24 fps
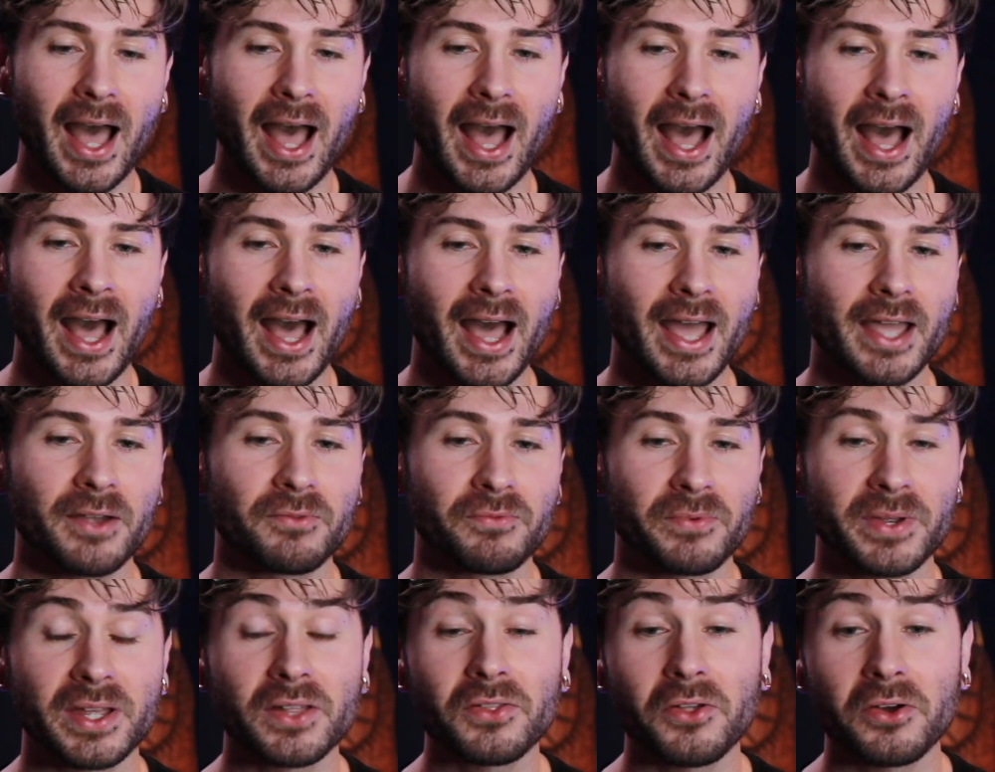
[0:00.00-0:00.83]
I
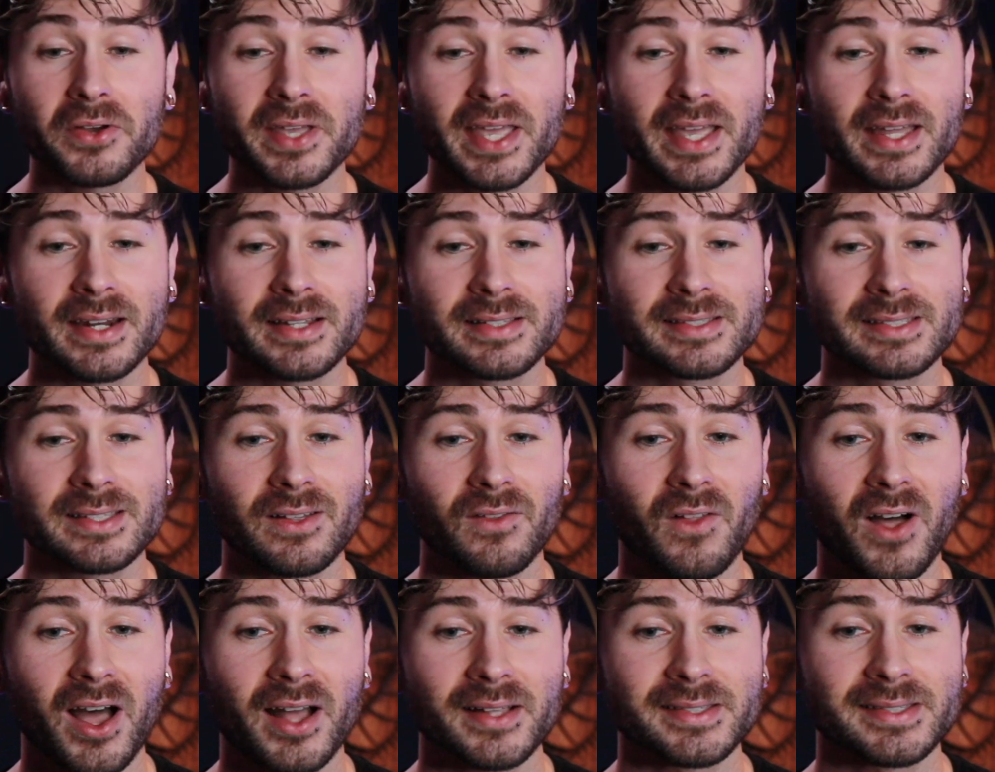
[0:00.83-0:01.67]
relocated
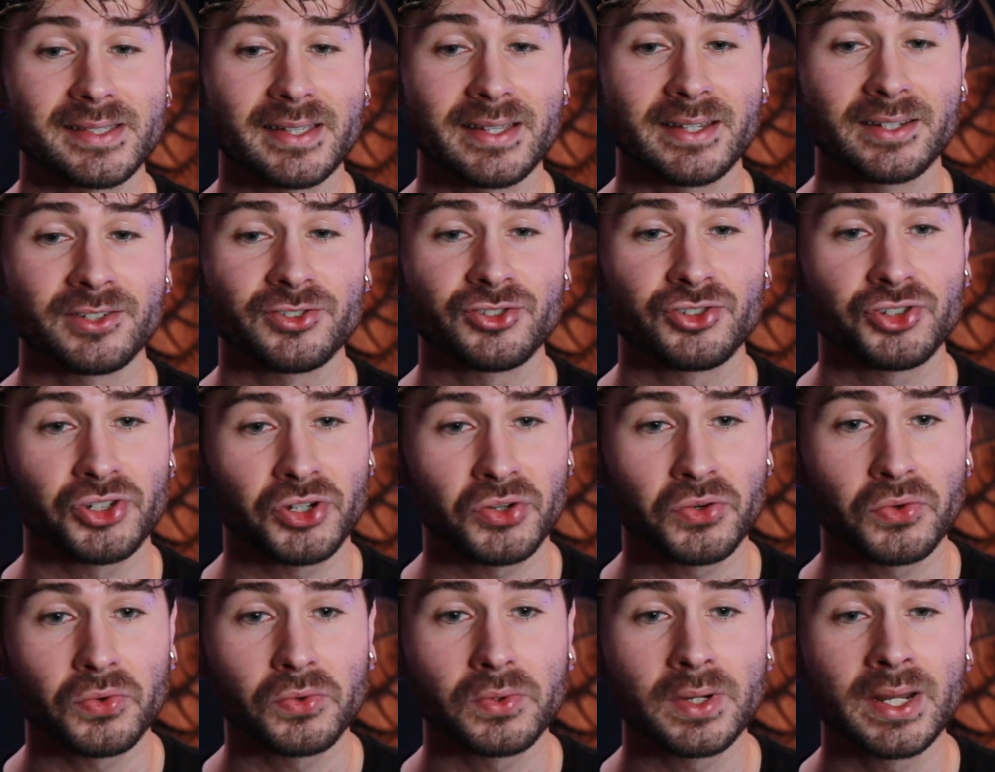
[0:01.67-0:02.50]
salons in
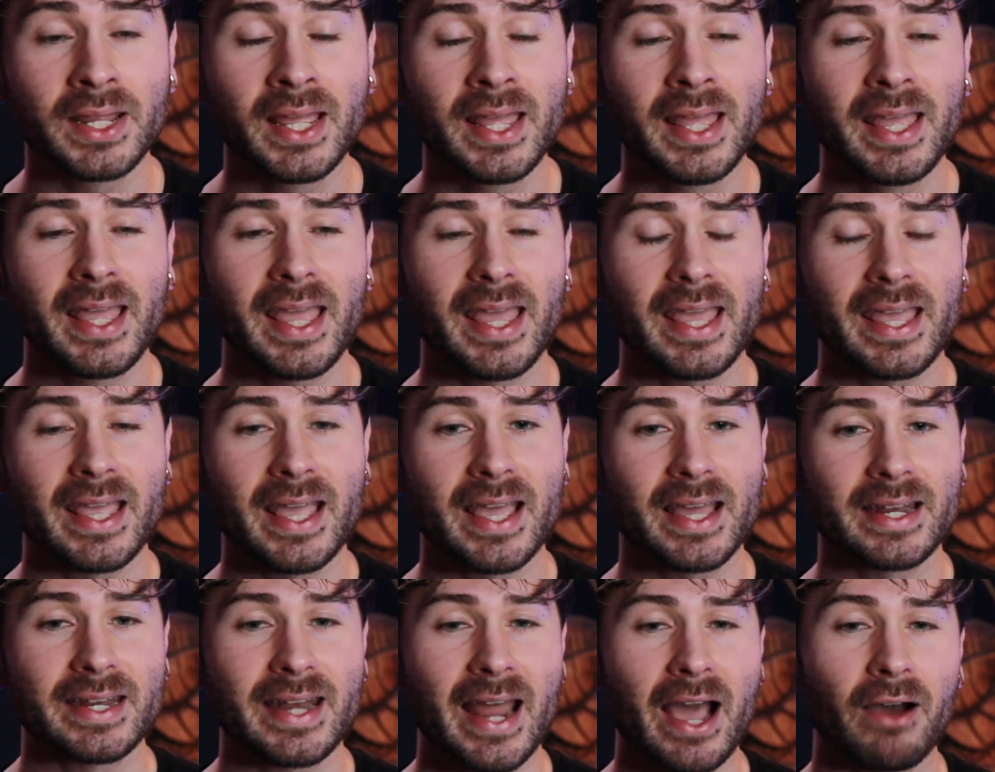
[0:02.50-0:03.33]
June
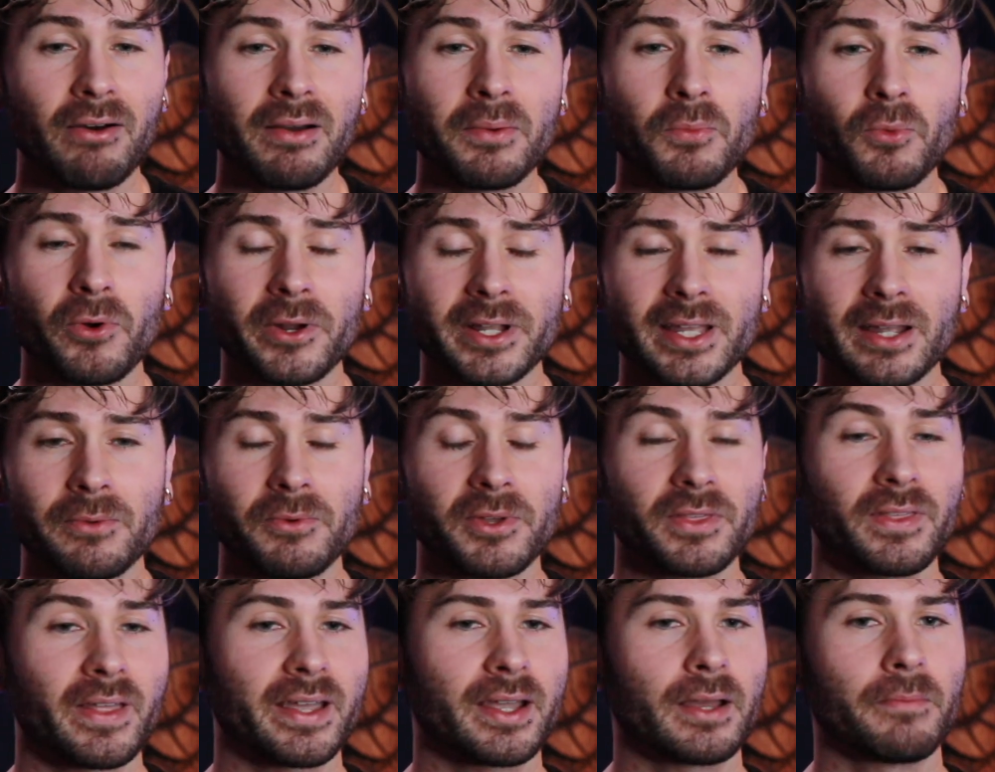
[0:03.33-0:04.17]
and now I'm working
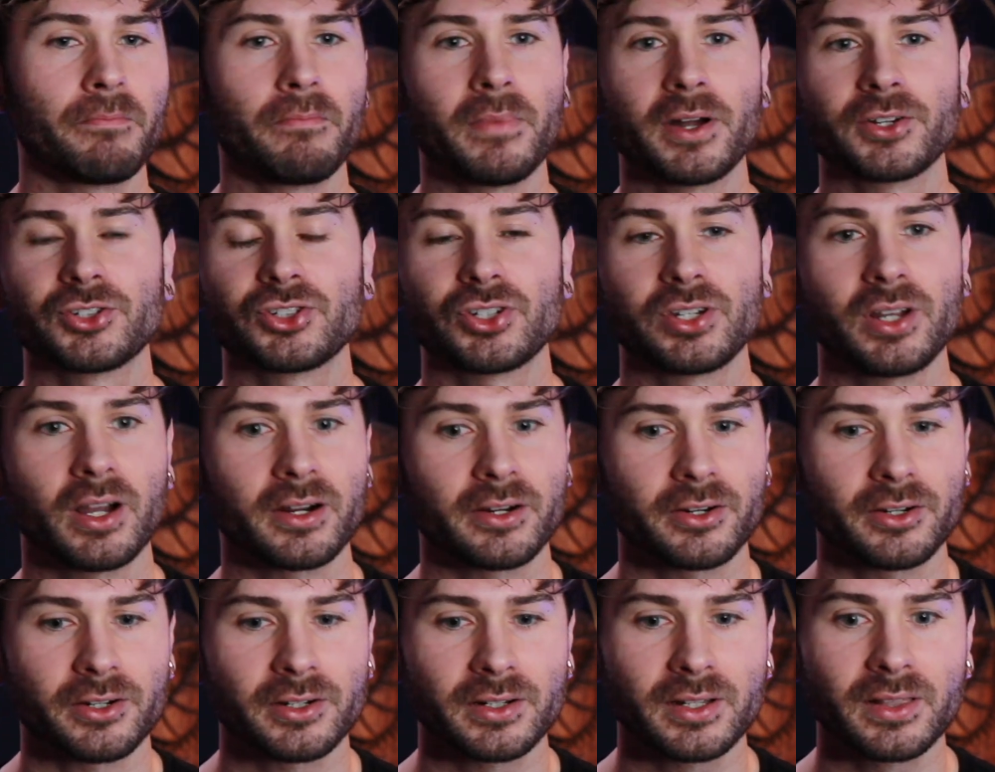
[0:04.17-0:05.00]
with like a much
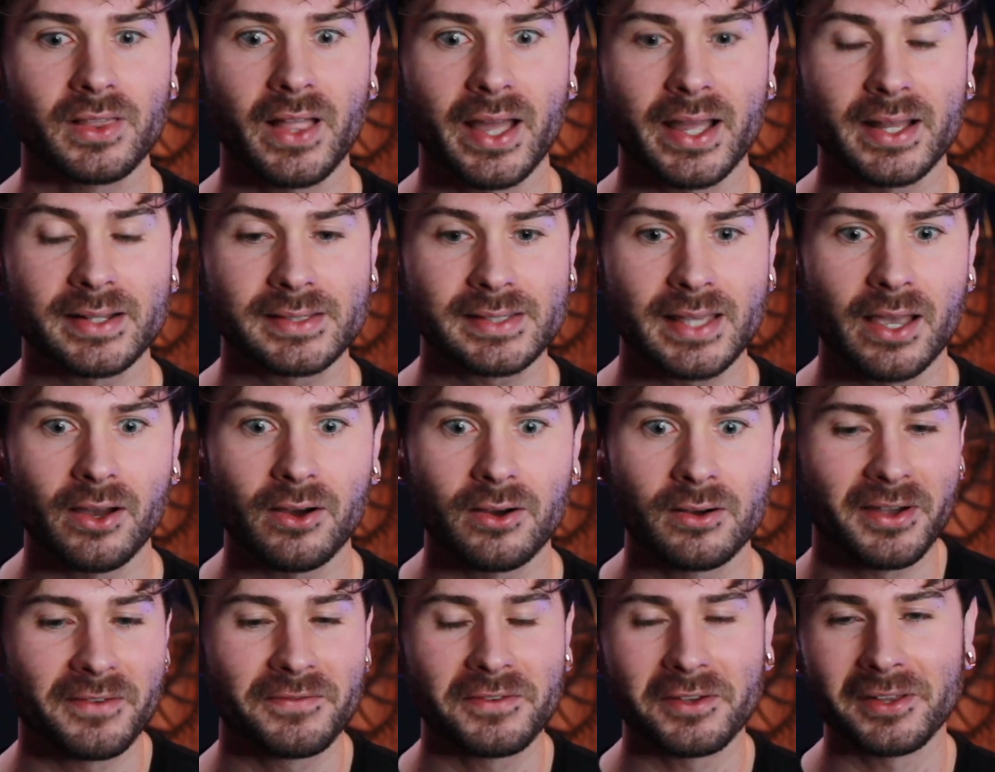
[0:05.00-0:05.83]
younger clientele.
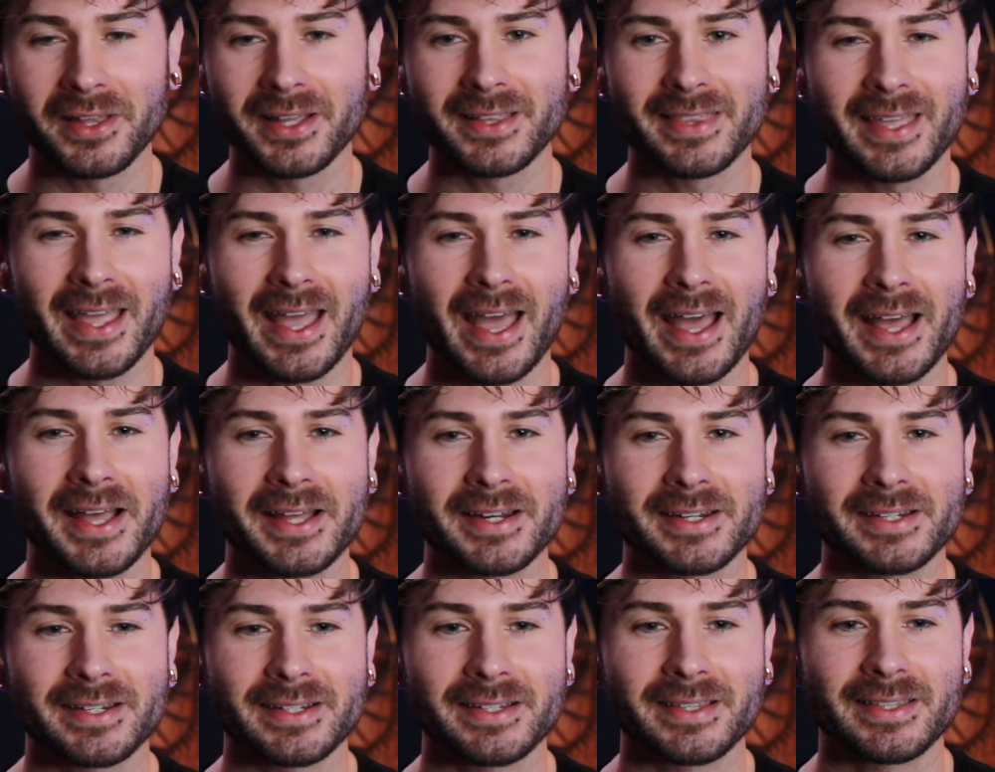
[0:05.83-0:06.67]
I feel like they
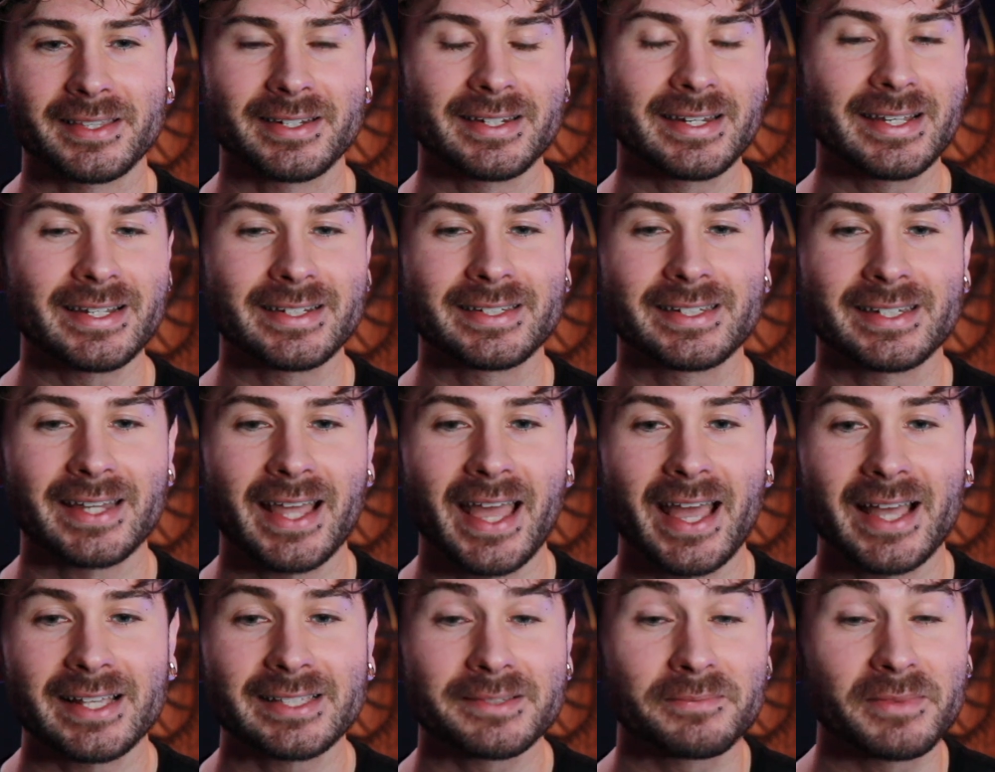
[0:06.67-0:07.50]
had the need to
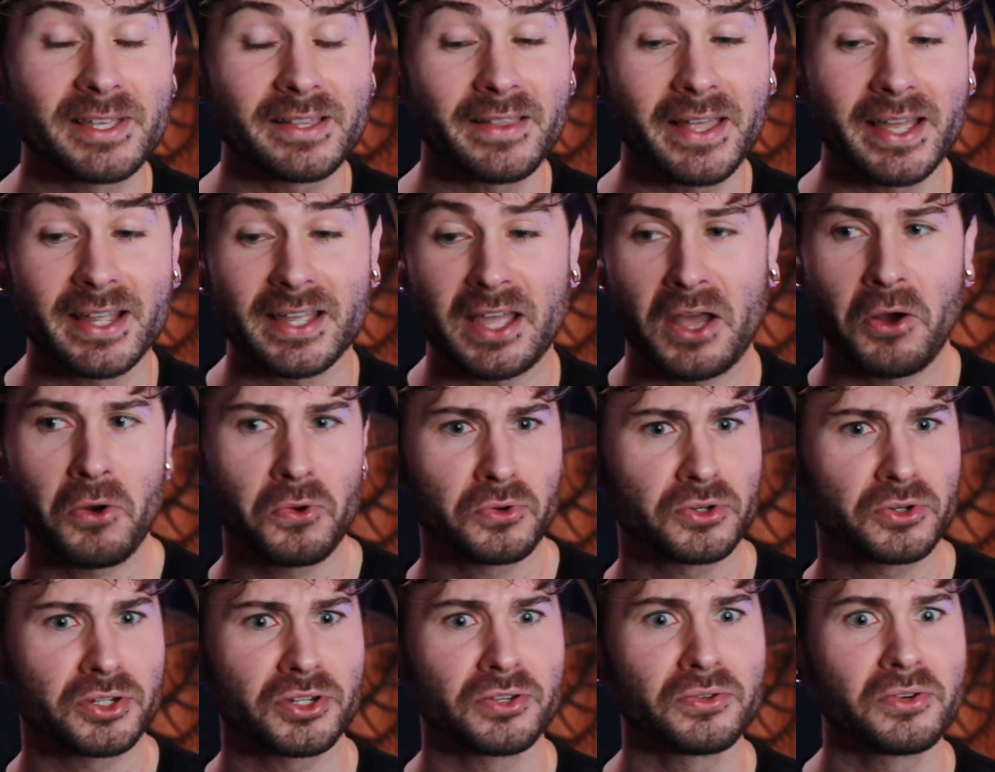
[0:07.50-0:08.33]
ask me like, oh,
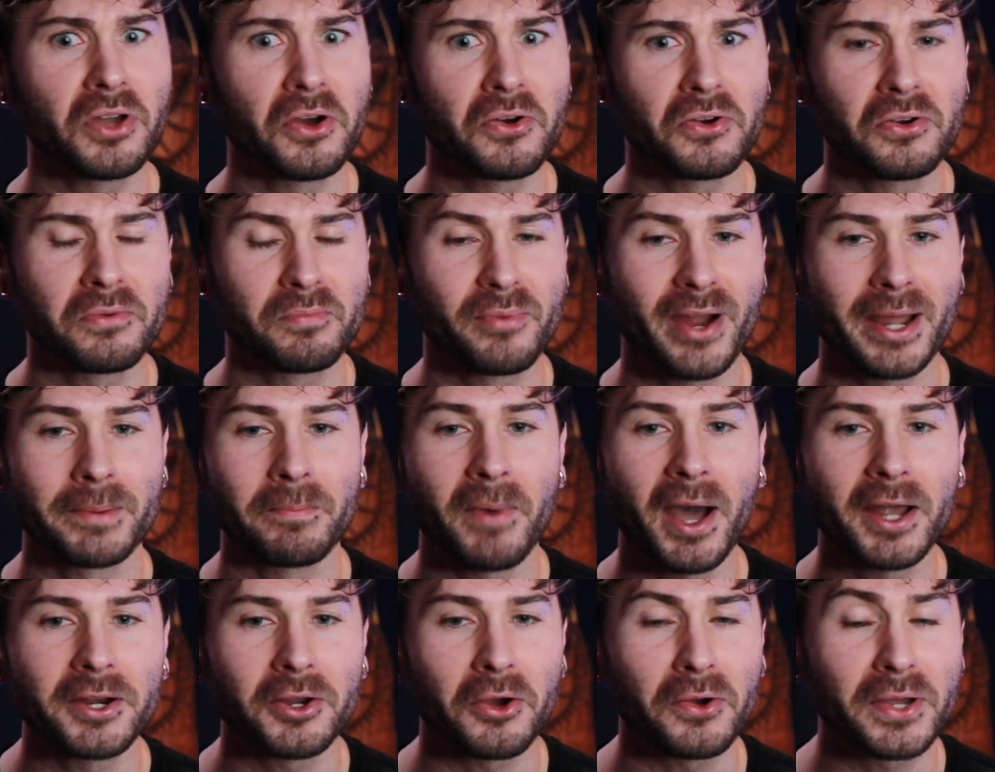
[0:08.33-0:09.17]
do you know who
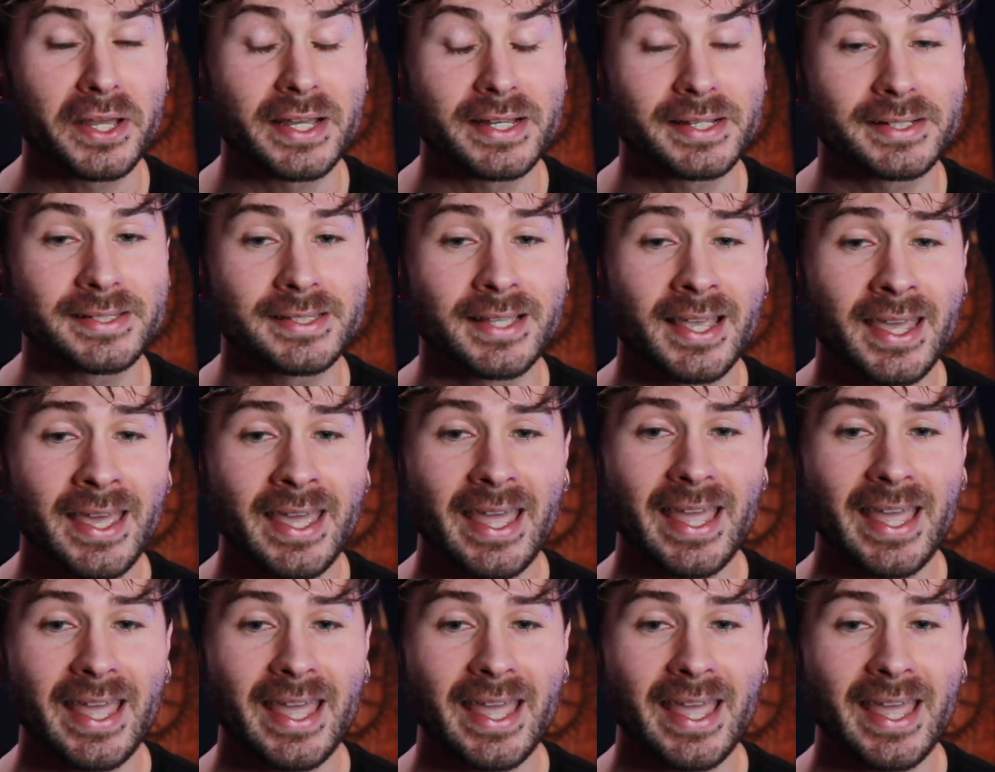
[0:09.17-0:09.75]
BRADMONDO is?